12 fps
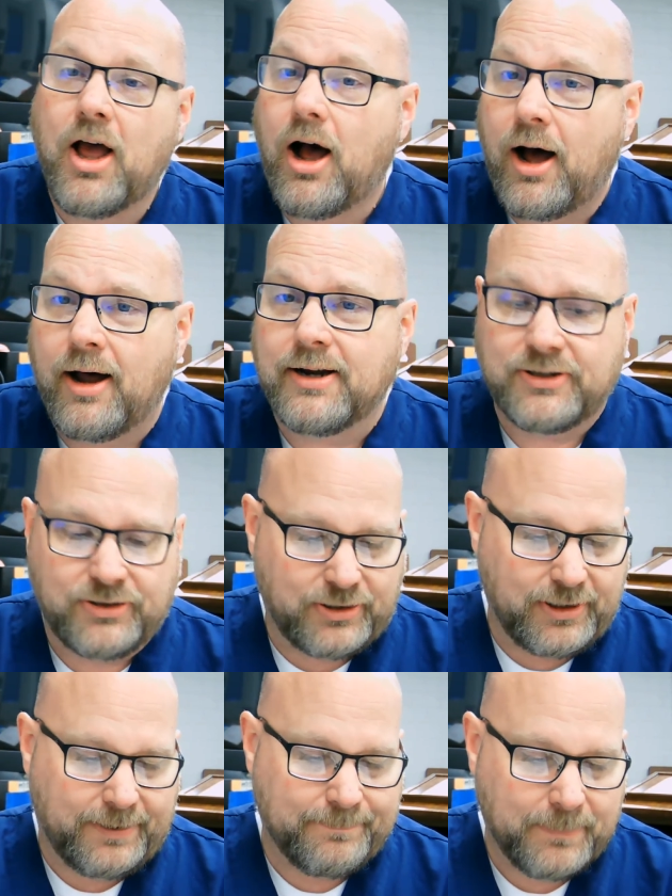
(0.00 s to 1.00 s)

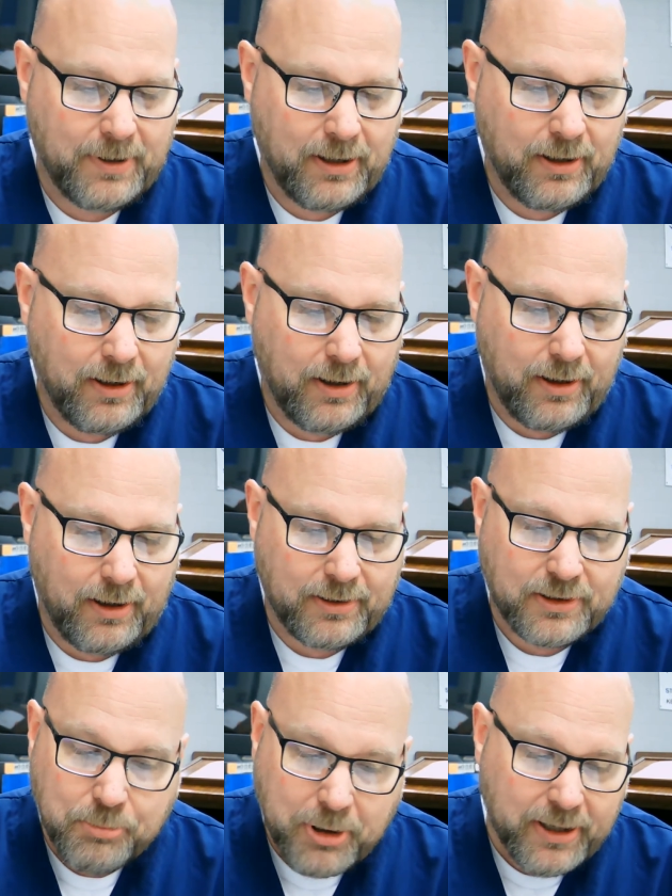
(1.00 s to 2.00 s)
Honesty,
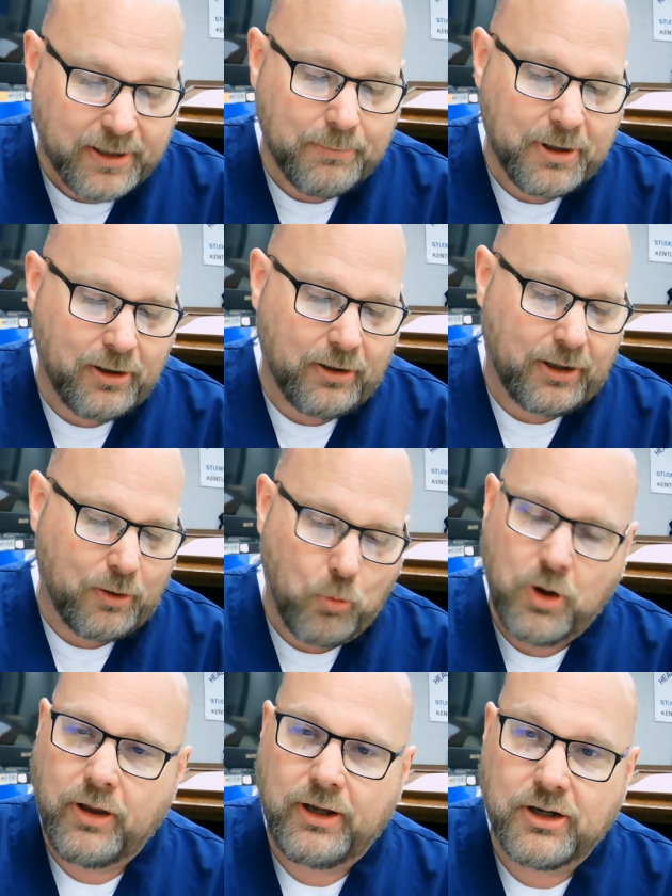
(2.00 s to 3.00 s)
dependability,
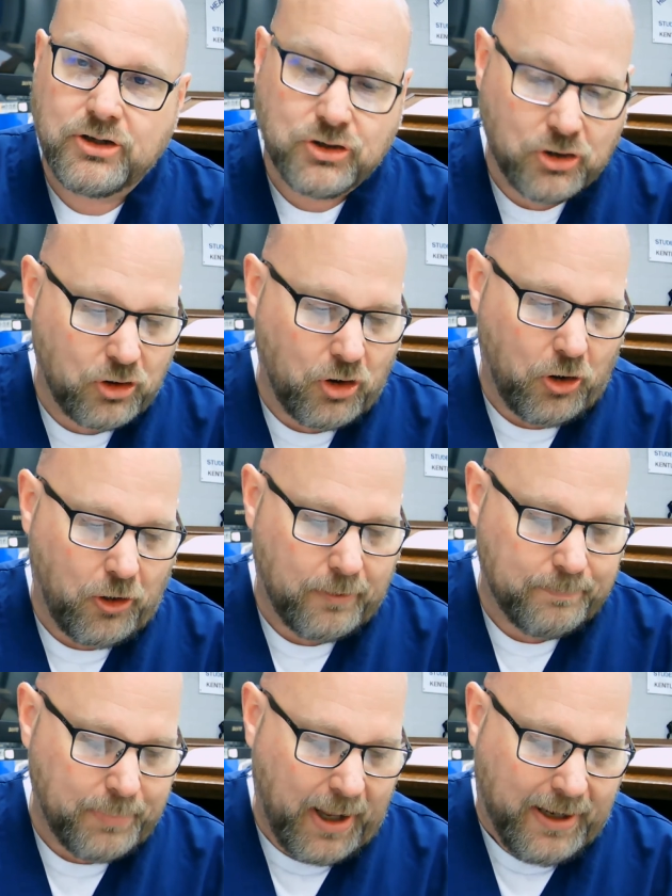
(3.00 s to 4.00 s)
willingness to
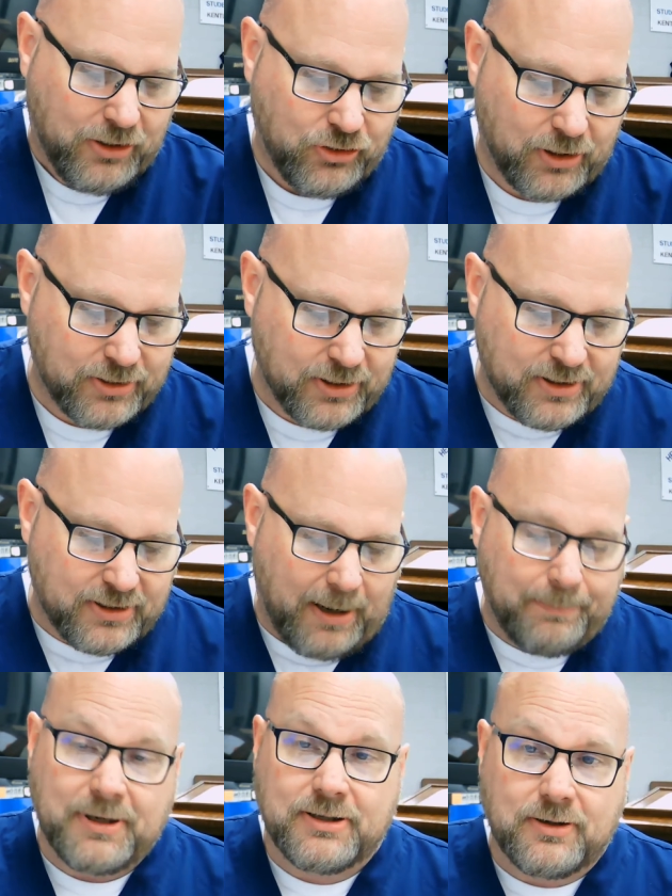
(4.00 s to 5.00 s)
learn, patience,
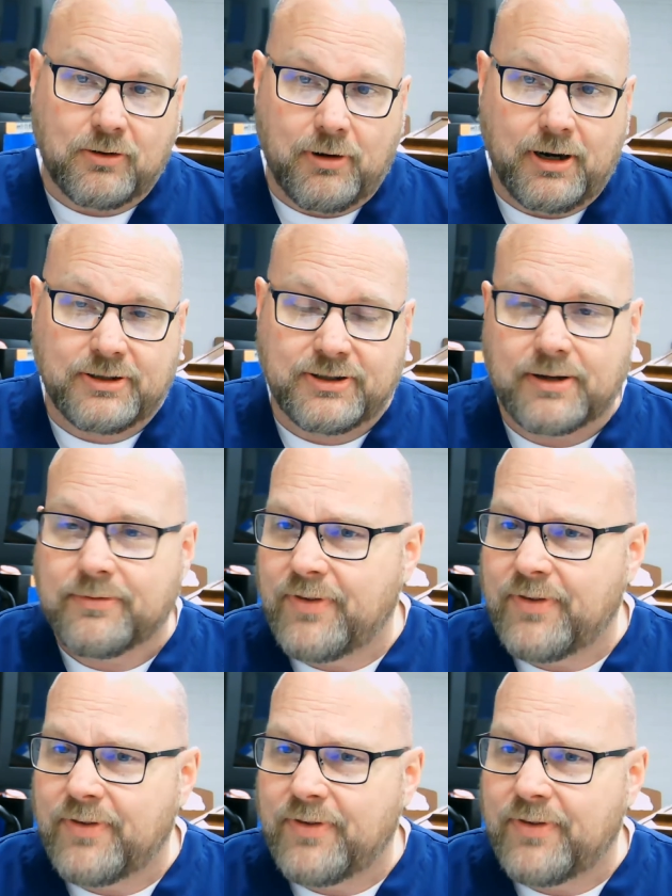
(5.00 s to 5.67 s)
acceptance of criticism.